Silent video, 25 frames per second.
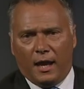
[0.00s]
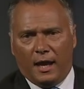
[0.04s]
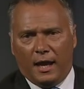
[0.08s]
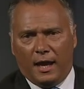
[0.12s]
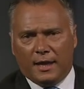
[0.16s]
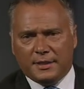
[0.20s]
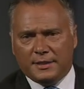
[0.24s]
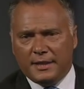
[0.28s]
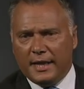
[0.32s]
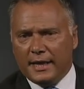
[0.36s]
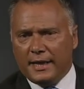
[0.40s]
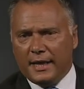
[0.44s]
A
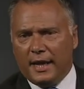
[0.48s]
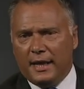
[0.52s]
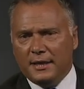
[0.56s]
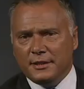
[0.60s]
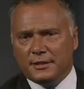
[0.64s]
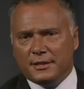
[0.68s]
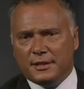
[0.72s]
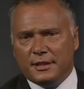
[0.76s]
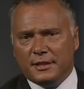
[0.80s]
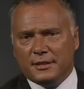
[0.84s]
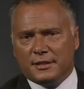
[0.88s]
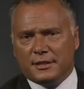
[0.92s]
decade
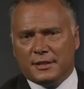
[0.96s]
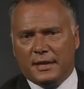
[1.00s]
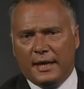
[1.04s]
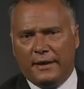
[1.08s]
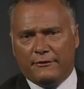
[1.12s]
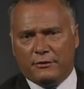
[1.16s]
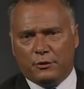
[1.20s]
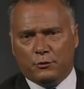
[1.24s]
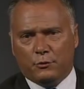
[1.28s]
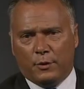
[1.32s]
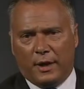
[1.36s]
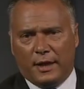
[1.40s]
since
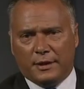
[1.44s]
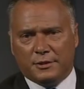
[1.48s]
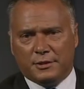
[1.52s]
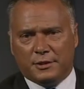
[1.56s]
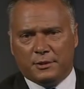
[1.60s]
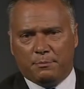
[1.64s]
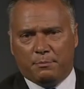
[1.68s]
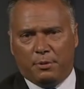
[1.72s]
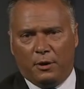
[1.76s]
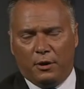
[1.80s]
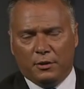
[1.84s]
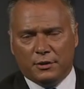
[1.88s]
Kevin Rudd's
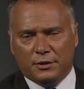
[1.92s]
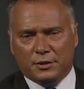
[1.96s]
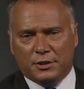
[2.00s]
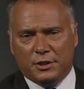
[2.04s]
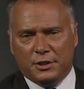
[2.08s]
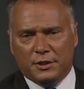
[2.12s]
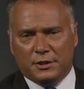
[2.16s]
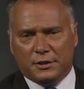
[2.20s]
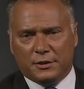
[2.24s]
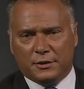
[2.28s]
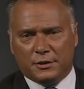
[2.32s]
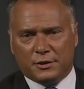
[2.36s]

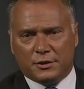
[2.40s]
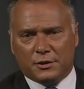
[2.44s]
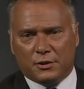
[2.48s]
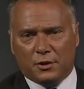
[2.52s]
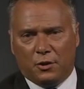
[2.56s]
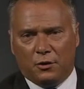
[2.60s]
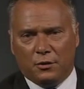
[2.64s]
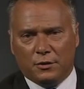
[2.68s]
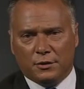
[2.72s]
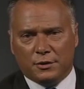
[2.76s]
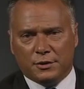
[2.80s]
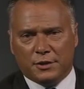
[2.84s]
apology to the
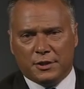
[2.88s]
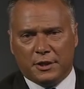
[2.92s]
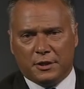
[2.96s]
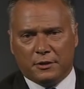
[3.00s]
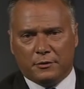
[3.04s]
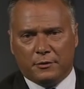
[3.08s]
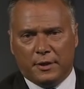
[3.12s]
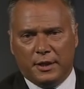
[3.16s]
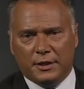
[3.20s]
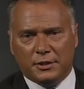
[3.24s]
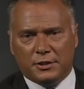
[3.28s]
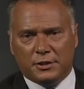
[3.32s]
Stolen
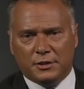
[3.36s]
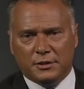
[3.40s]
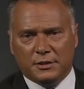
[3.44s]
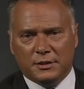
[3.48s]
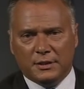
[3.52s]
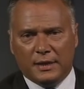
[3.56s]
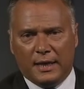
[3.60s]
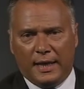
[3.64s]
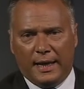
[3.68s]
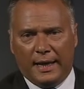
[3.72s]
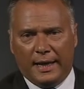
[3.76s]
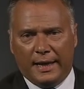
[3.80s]

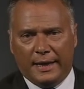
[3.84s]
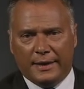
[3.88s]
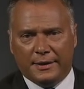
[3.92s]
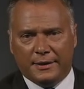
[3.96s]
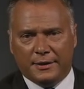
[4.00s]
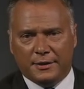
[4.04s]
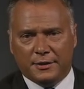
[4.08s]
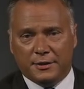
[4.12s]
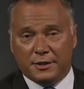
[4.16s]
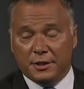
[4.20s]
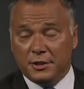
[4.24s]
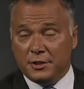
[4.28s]
Generation, and
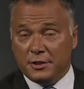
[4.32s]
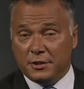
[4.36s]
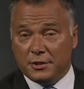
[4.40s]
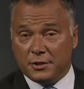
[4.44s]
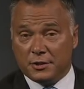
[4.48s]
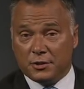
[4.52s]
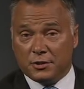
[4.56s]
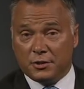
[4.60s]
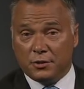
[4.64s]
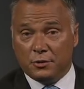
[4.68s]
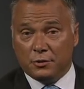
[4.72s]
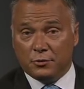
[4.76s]
Indigenous
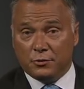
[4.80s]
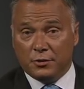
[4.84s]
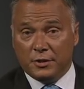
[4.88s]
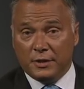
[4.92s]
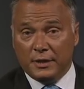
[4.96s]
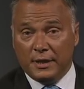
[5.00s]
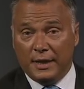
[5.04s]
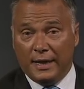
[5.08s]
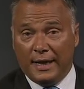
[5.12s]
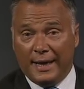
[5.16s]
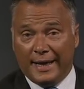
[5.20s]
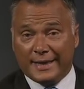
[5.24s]
children
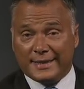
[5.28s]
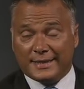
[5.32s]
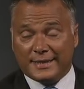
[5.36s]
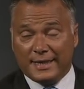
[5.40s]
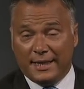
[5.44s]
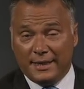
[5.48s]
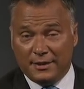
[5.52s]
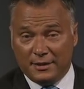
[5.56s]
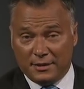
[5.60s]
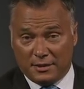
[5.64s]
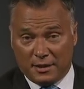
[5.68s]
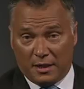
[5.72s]
are
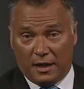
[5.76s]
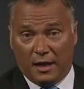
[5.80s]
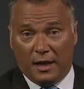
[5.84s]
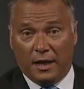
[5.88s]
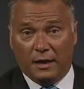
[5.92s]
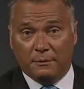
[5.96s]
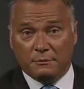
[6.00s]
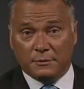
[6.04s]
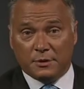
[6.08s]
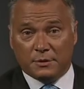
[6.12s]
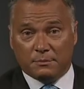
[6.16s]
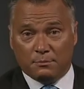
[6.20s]
ten
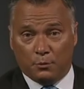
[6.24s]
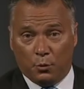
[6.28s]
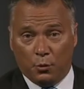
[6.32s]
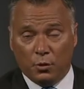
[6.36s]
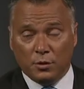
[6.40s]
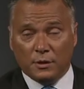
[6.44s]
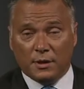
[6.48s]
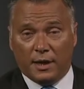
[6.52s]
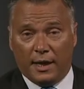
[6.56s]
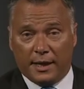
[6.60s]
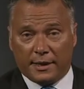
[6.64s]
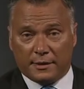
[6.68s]
times more
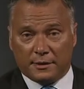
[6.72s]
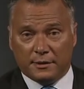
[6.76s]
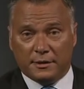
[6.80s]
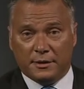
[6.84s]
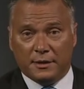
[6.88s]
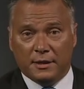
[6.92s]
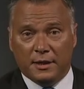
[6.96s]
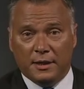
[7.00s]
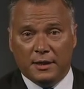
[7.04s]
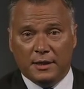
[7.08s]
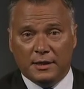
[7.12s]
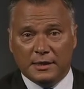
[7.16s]

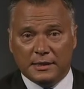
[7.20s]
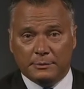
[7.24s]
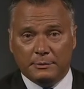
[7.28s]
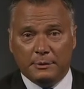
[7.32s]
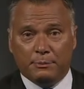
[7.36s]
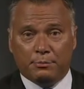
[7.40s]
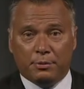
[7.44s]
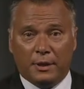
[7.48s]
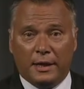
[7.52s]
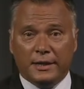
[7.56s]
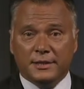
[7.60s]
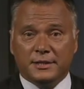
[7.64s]
likely to be
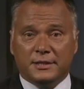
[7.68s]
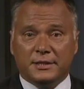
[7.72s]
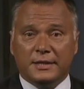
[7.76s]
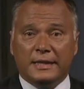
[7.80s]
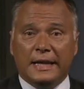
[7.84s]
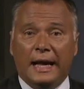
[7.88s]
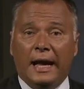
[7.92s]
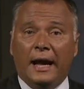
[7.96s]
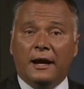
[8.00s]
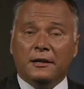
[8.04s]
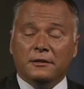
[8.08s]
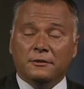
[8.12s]
placed in
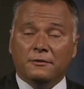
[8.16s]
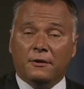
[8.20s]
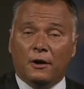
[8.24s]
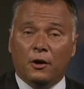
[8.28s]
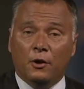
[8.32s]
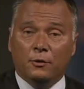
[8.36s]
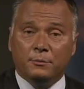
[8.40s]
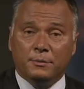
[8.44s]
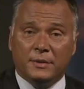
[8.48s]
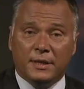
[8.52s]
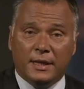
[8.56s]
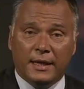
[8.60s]

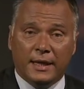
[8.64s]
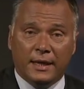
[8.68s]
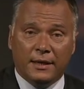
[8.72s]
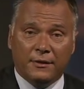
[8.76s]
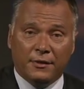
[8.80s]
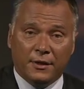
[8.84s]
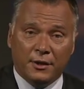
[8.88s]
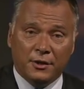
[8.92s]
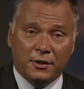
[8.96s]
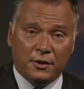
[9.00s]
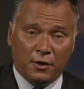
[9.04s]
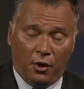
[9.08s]
out-of-home care
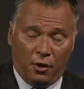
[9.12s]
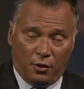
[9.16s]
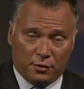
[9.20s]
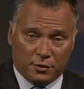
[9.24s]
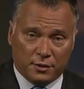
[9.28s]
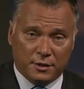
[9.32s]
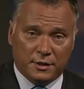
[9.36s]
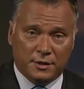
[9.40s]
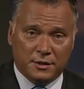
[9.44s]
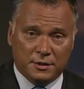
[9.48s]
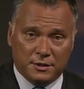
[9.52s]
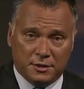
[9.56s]
than
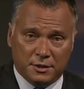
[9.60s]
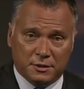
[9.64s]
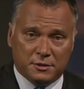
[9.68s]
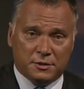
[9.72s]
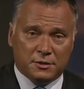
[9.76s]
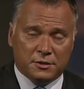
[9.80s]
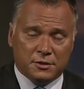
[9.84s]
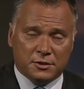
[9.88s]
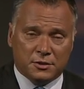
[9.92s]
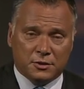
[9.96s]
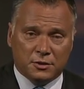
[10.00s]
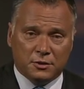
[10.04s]

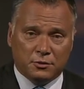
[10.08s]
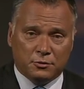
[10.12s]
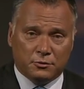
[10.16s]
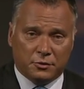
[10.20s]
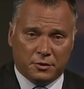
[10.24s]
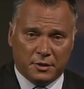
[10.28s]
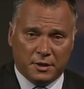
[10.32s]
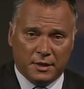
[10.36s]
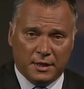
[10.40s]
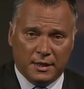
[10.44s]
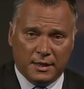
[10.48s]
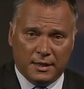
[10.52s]
non-Indigenous children.